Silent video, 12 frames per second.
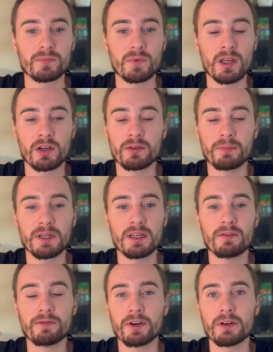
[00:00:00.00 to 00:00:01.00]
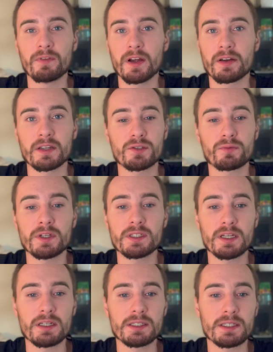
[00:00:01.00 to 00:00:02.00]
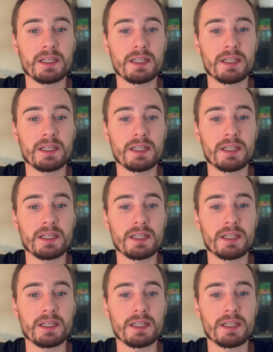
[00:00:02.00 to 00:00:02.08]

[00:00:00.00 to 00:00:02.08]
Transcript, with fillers: It could be for various reasons.